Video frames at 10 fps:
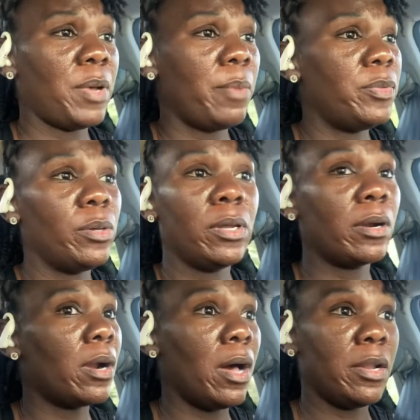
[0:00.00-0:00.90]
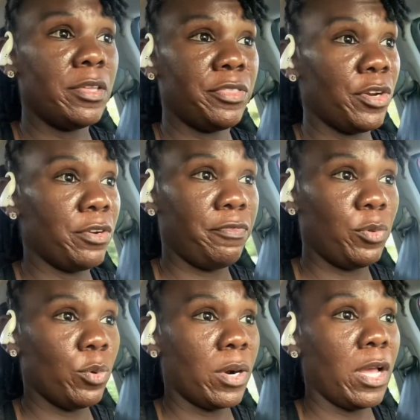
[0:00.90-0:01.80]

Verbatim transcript: I'm no longer on a third floor.